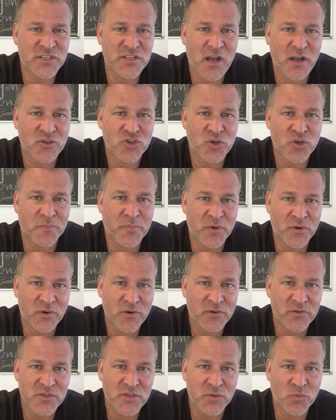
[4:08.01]
as
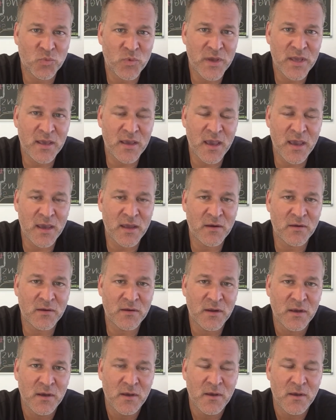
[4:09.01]
entrepreneurs and we and